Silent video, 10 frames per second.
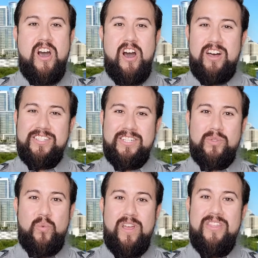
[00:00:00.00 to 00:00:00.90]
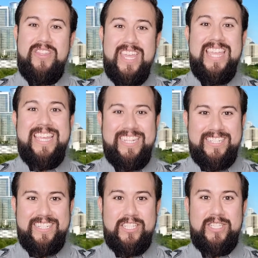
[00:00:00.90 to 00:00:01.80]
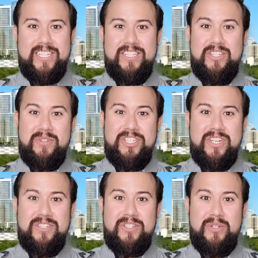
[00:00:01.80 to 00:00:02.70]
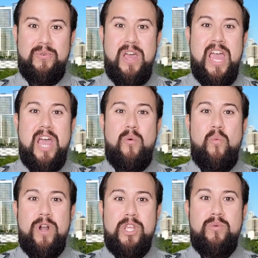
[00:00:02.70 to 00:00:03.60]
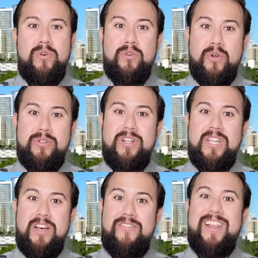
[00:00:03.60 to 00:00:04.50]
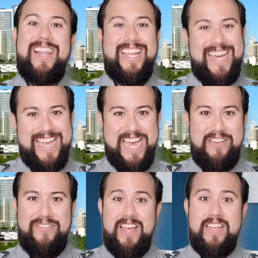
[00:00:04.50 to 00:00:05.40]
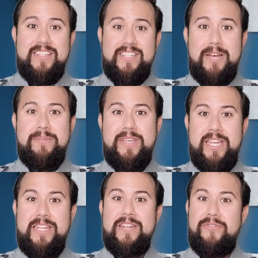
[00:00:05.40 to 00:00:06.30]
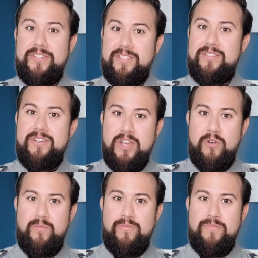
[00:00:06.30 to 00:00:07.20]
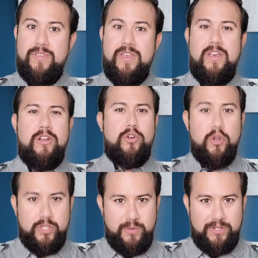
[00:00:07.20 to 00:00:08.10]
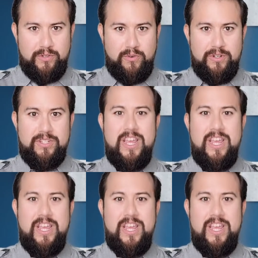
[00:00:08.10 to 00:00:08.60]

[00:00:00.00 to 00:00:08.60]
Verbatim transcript: Austin is one of the easiest cities to adjust to and one you will grow to love like I have. Some key differences to note. Grocery stores.